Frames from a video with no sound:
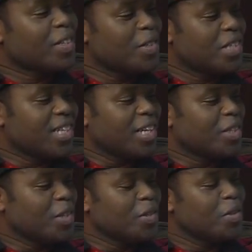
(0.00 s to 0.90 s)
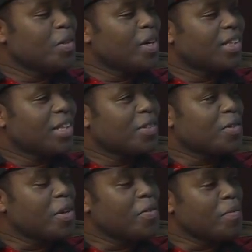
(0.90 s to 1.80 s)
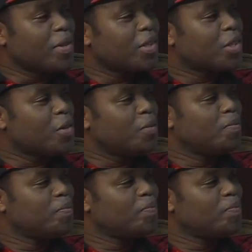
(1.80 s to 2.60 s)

Good day to you. Thanks for having me on the show.